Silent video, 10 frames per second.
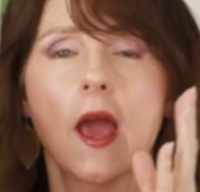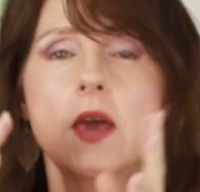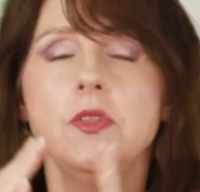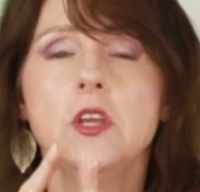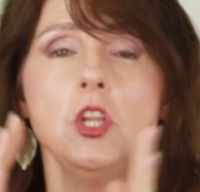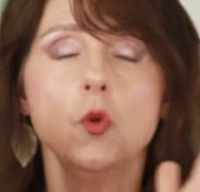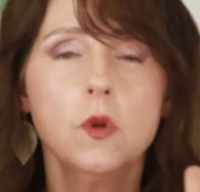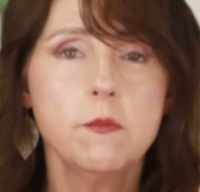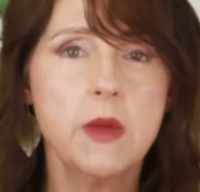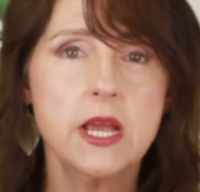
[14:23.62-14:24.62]
and then you
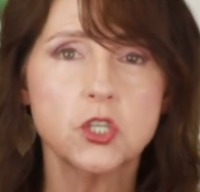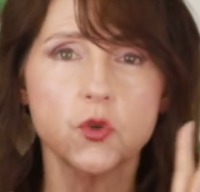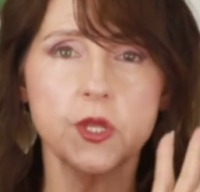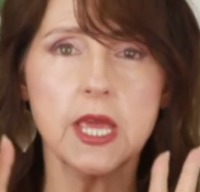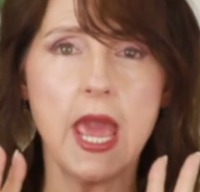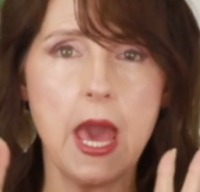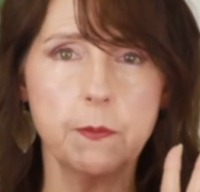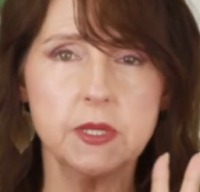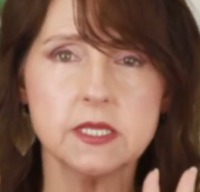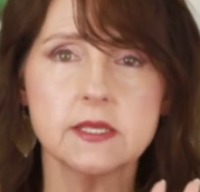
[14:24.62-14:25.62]
would measure the
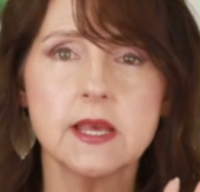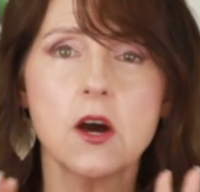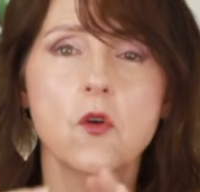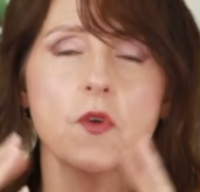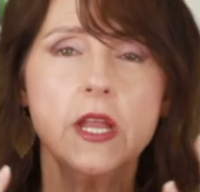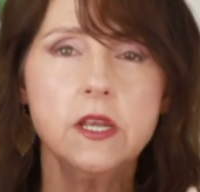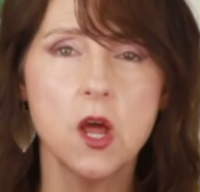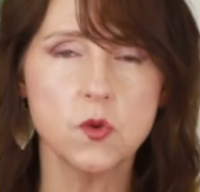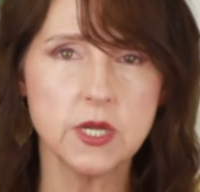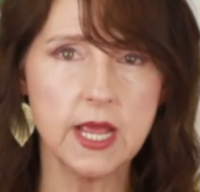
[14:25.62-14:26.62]
cap itself and
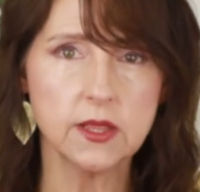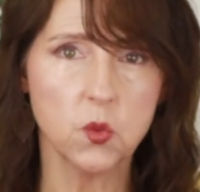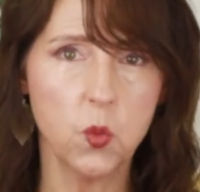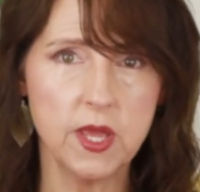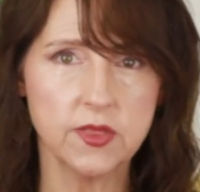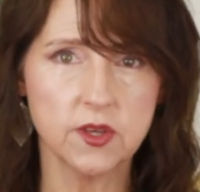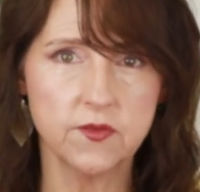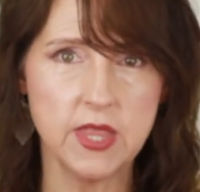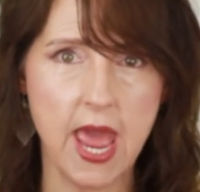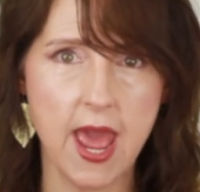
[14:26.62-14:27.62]
notate the width
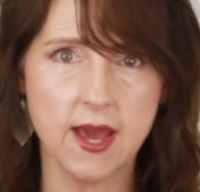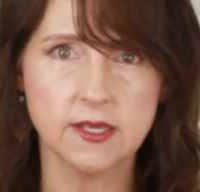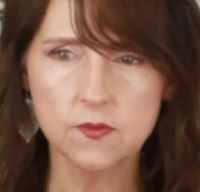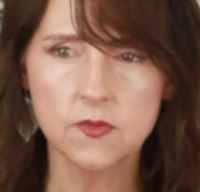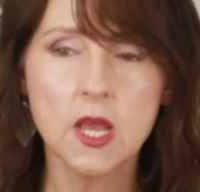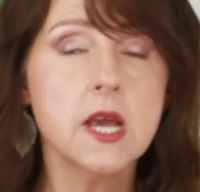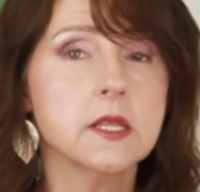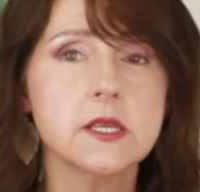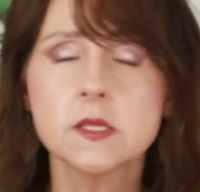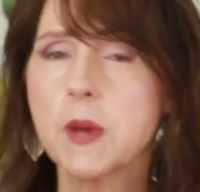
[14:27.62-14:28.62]
of that.
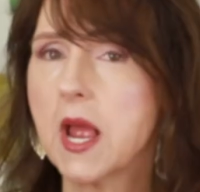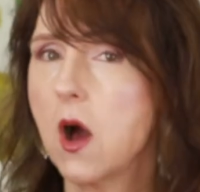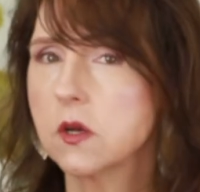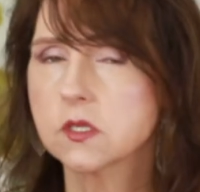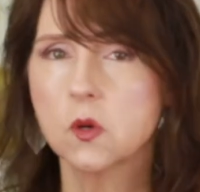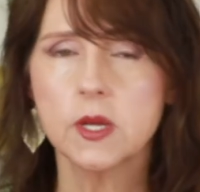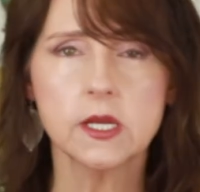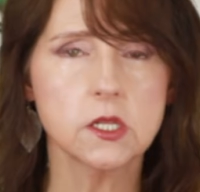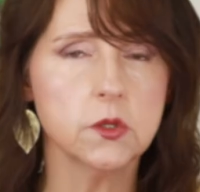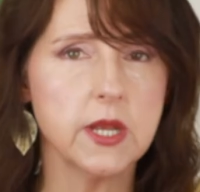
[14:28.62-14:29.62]
This may also
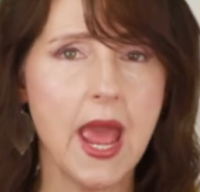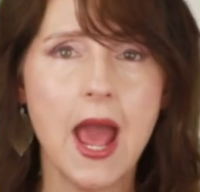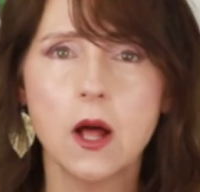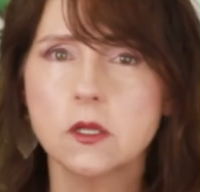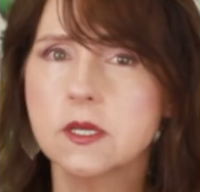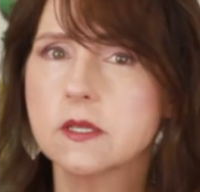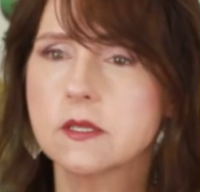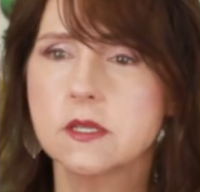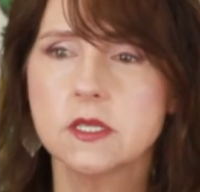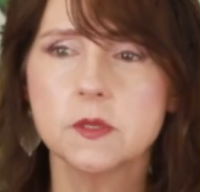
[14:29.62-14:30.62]
include outlets
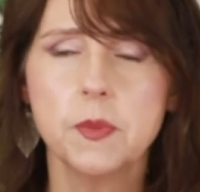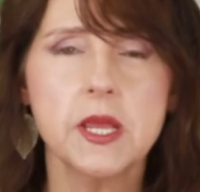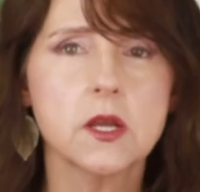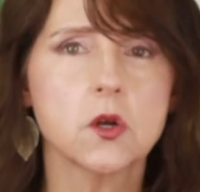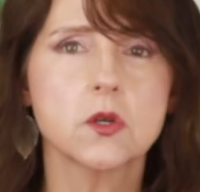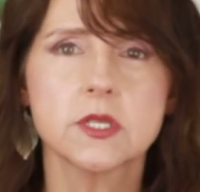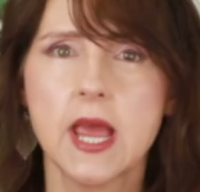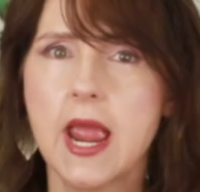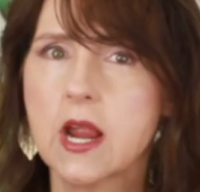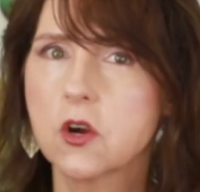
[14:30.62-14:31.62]
and speakers,
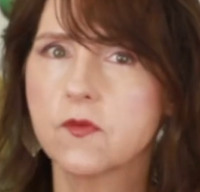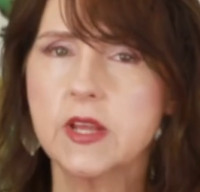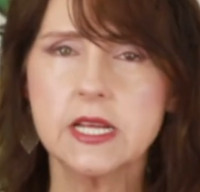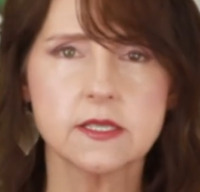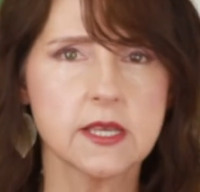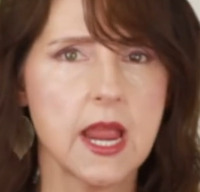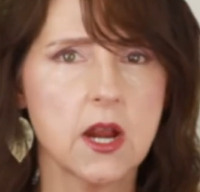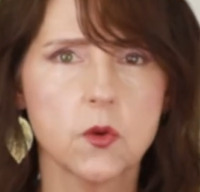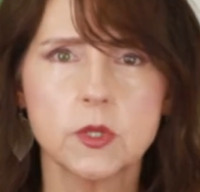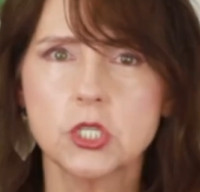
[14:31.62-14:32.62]
air vents,
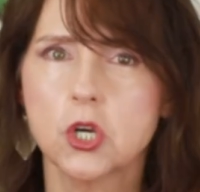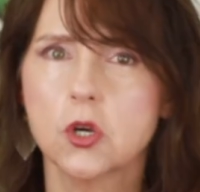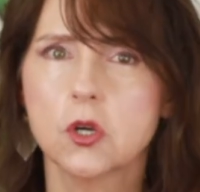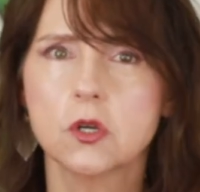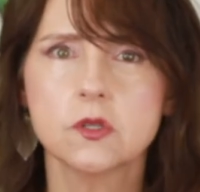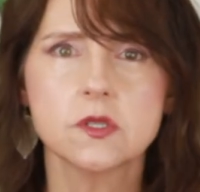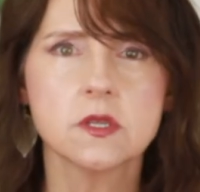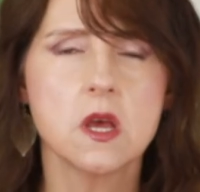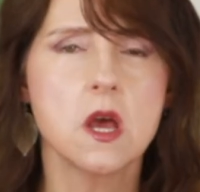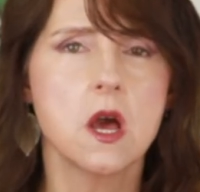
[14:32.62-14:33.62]
air
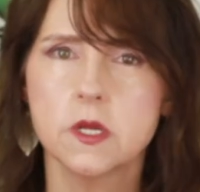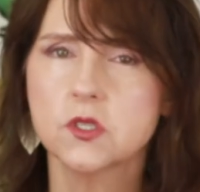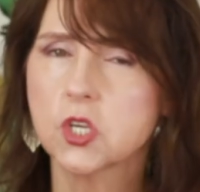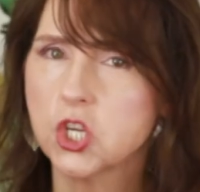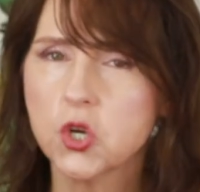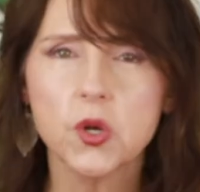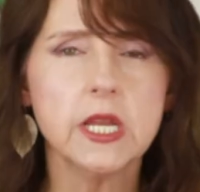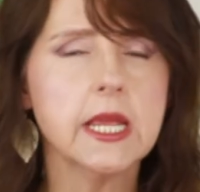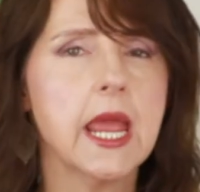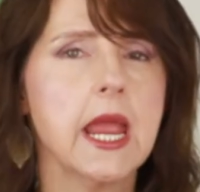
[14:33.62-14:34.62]
returns,
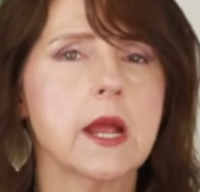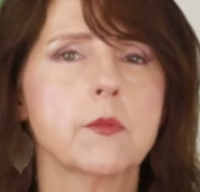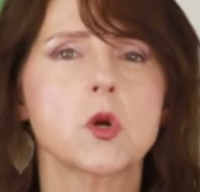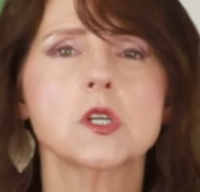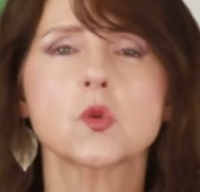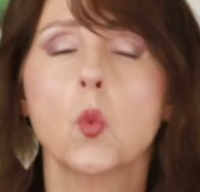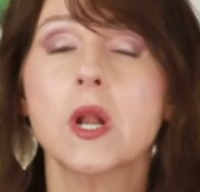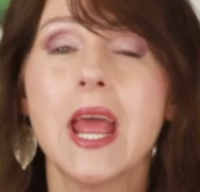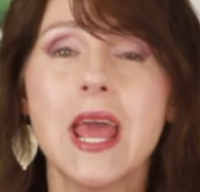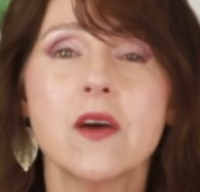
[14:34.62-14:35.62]
security cameras,
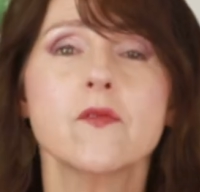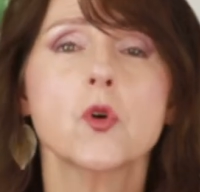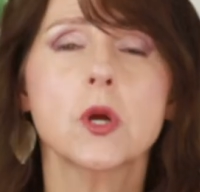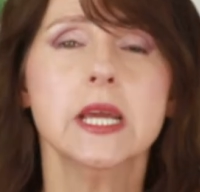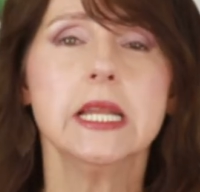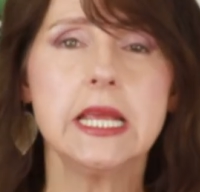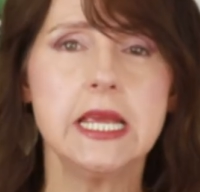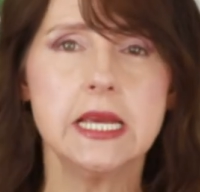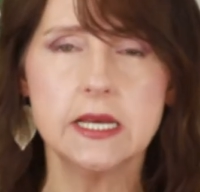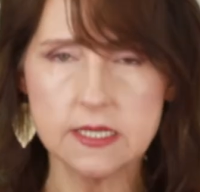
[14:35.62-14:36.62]
whatever it
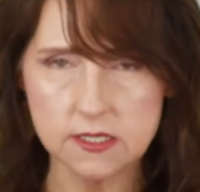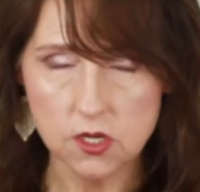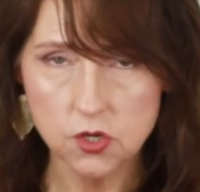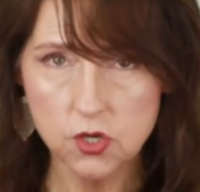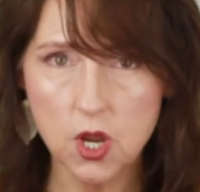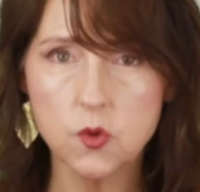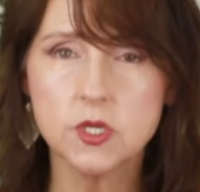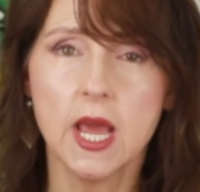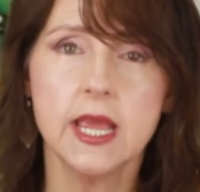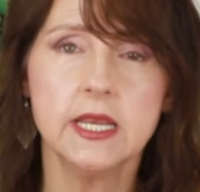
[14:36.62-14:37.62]
is,
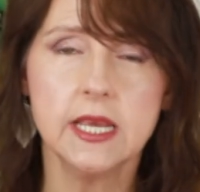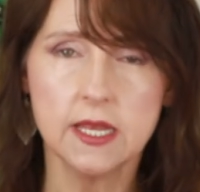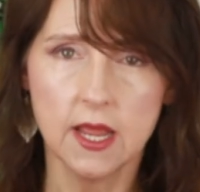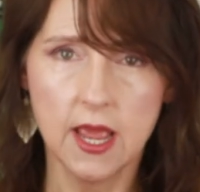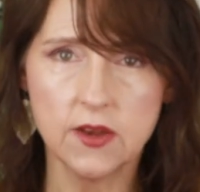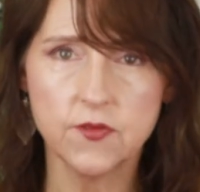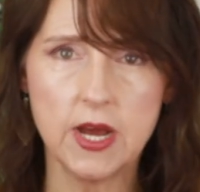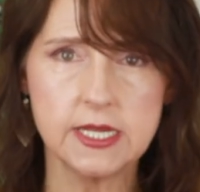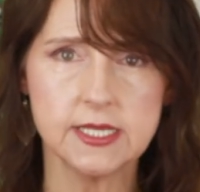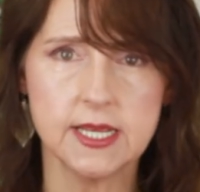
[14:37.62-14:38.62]
notate it and
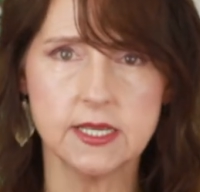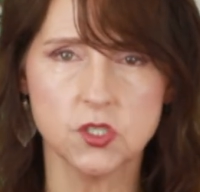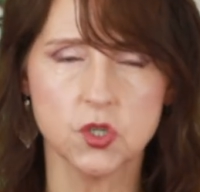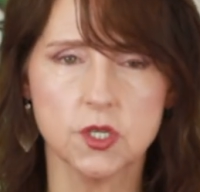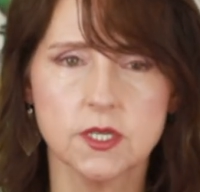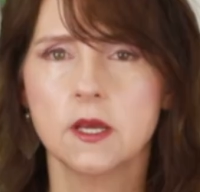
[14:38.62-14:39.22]
find center.